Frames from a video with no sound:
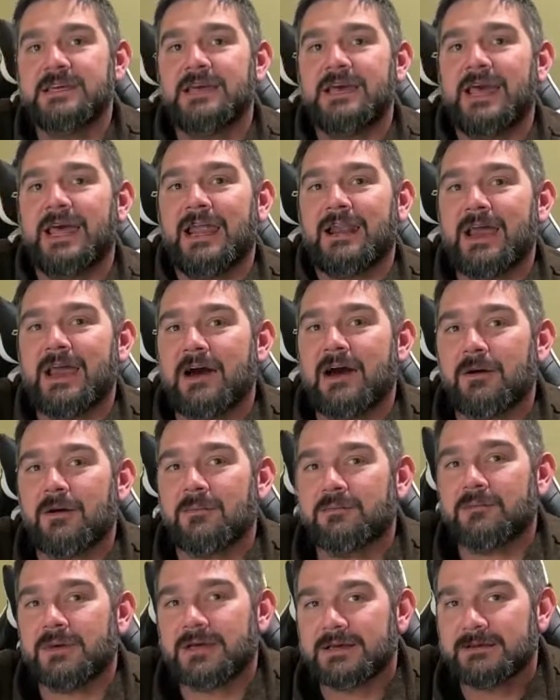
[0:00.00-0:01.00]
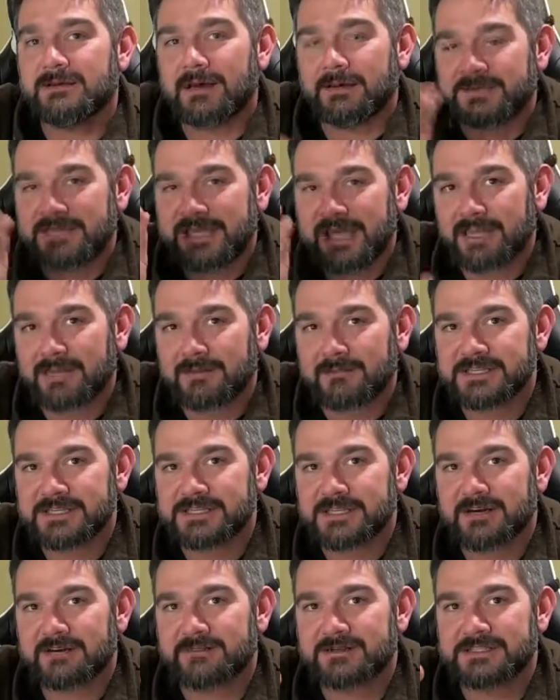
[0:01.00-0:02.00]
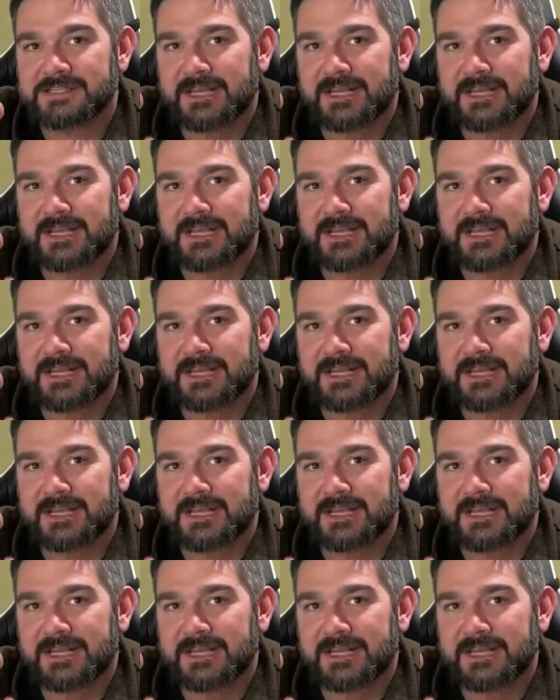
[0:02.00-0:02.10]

and now I'm kicking myself because